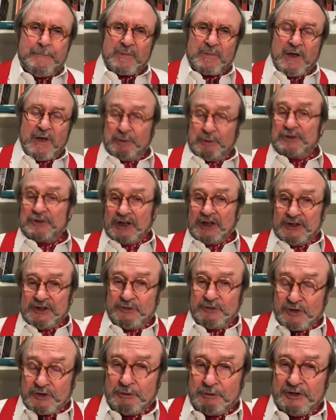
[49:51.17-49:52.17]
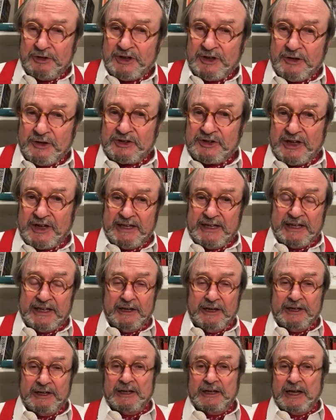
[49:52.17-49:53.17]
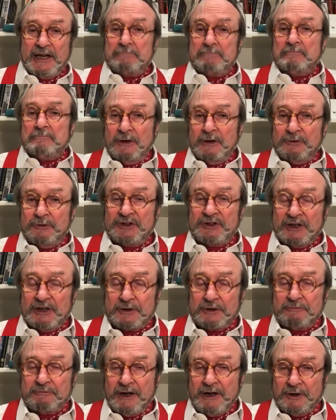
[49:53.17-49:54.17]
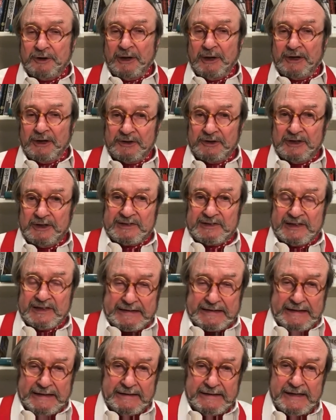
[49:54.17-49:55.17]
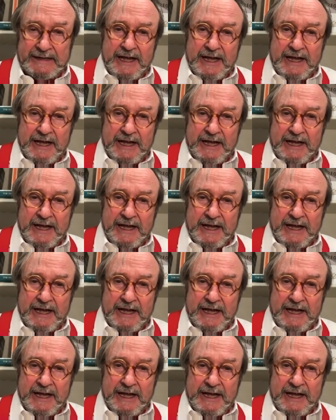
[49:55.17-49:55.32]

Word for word: uh, precisely for the reason I was saying earlier, like you know, Silicon Roundabout and things like that.